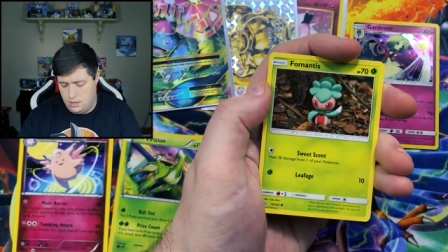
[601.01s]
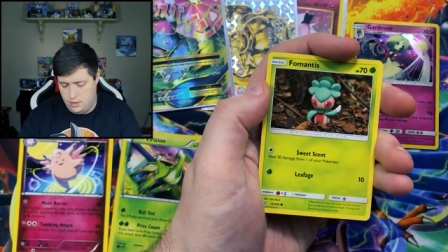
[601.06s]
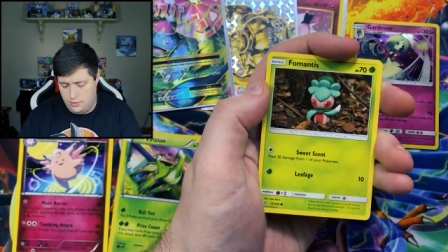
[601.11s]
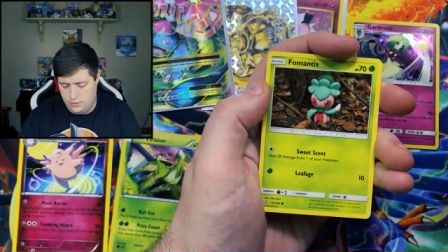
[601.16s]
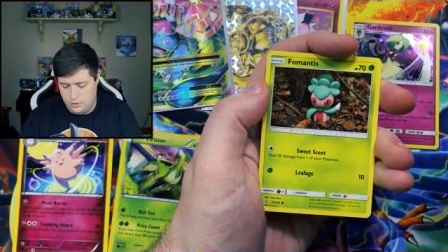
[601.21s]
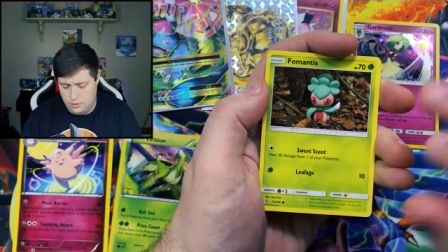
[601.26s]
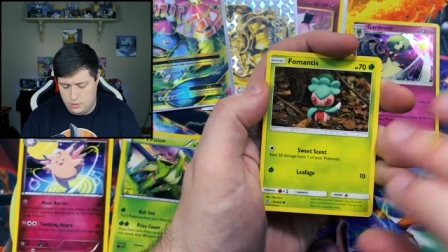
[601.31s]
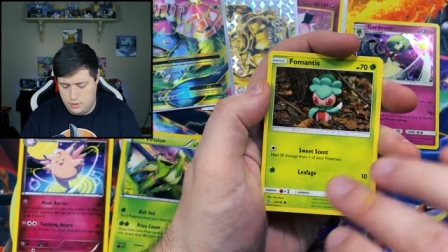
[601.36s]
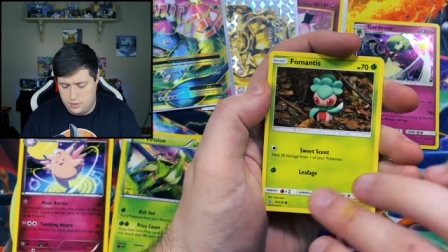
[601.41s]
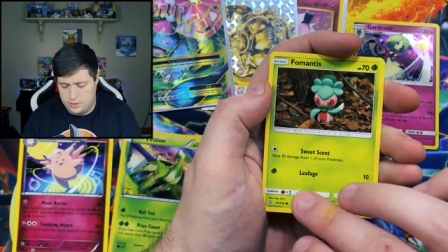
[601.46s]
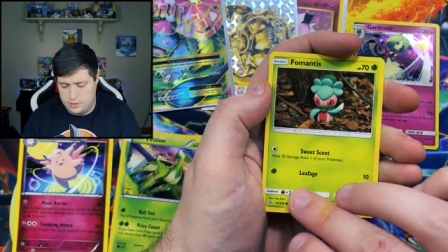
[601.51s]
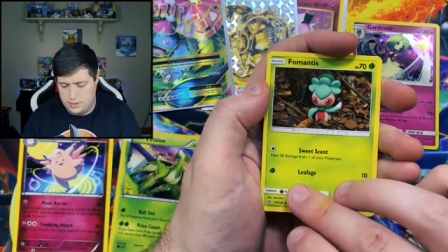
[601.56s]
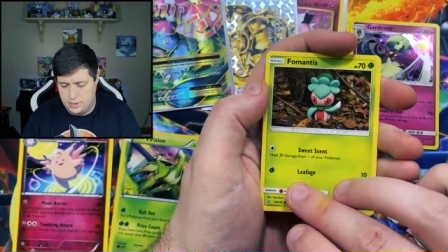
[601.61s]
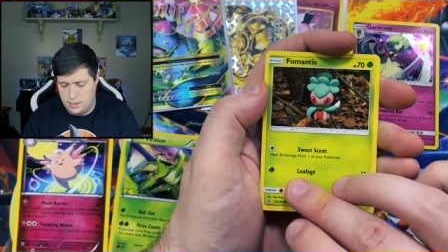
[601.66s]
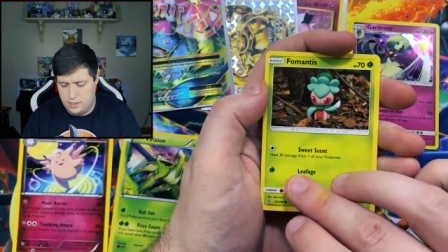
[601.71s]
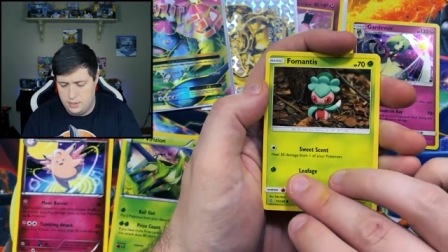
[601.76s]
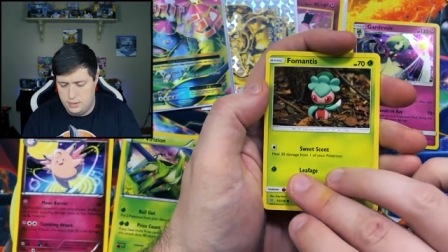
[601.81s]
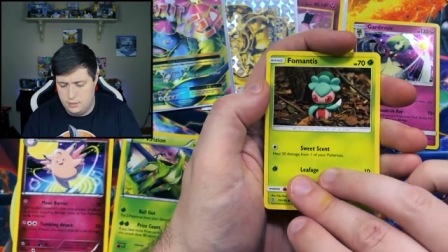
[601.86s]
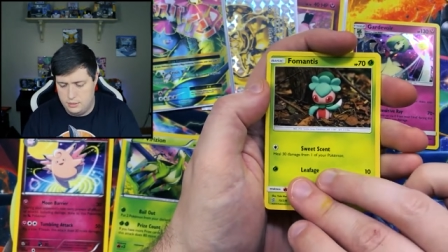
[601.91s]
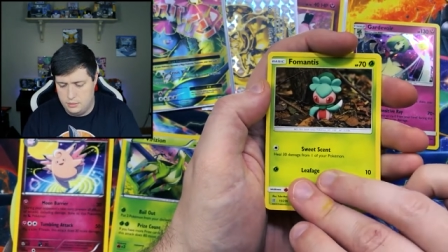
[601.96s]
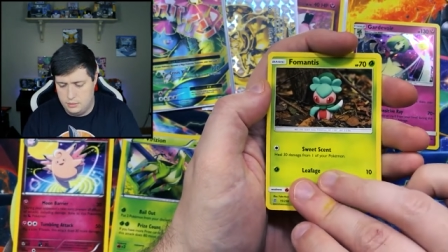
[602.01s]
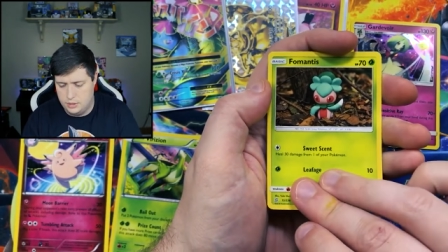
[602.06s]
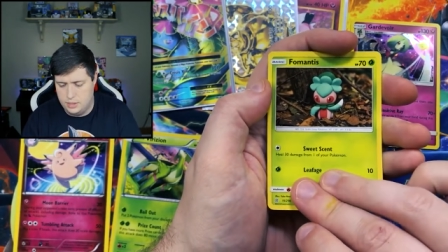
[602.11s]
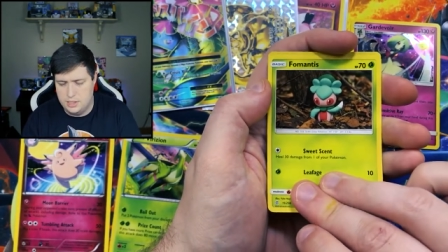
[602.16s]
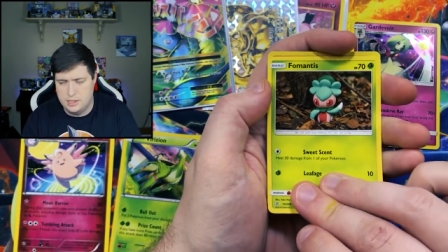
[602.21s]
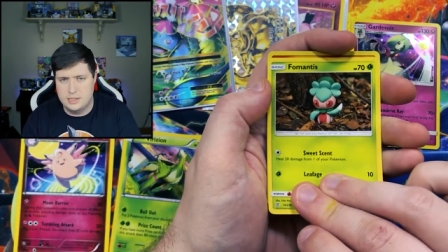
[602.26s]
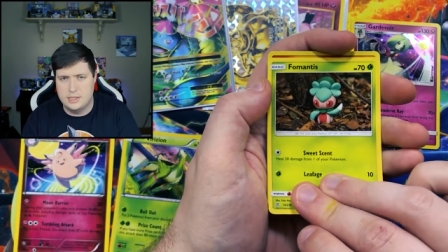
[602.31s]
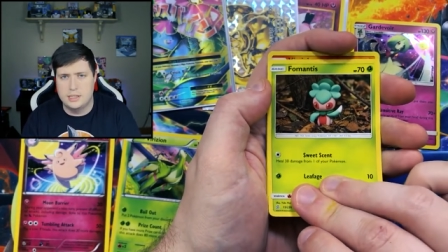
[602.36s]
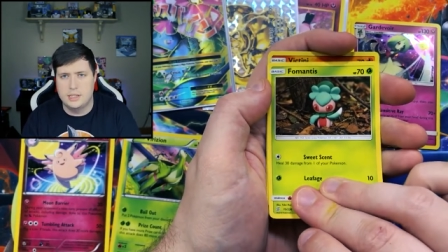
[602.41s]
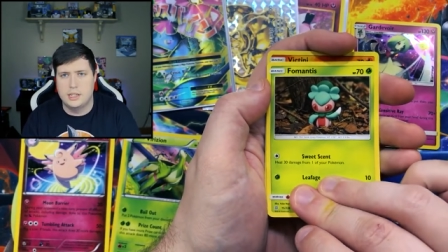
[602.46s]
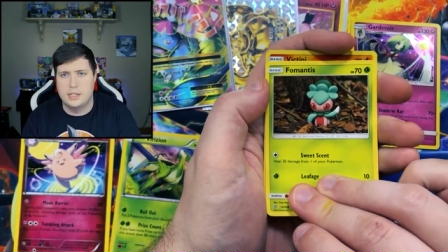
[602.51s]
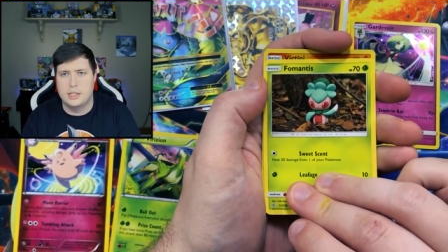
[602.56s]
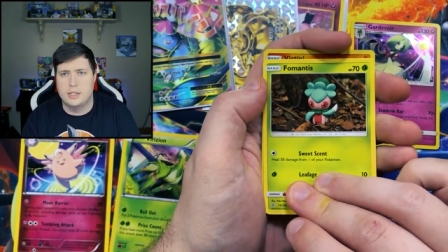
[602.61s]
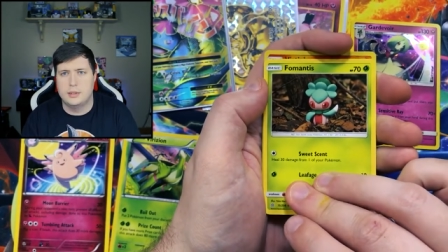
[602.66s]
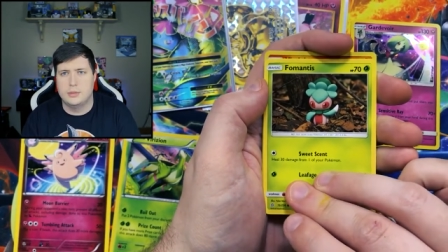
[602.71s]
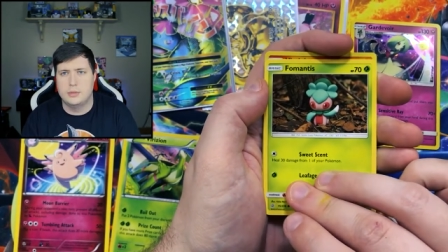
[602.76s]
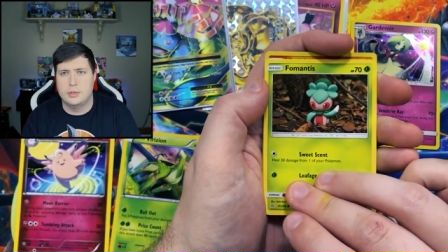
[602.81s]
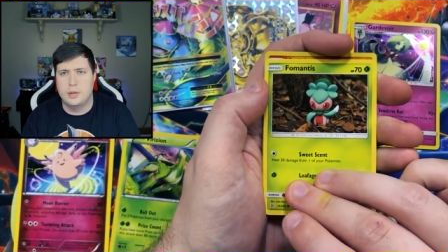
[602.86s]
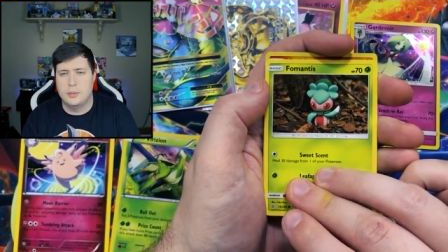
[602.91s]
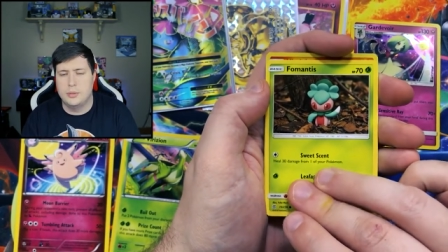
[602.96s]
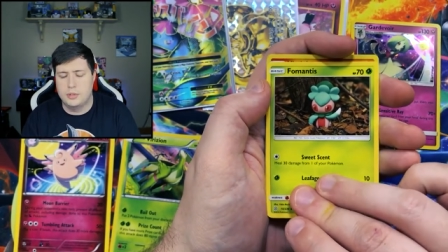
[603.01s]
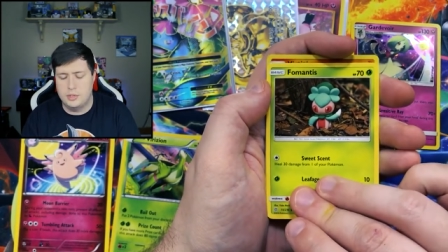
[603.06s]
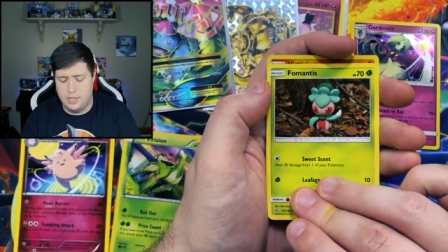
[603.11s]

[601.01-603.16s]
the newest set, what is it, uh, Rebel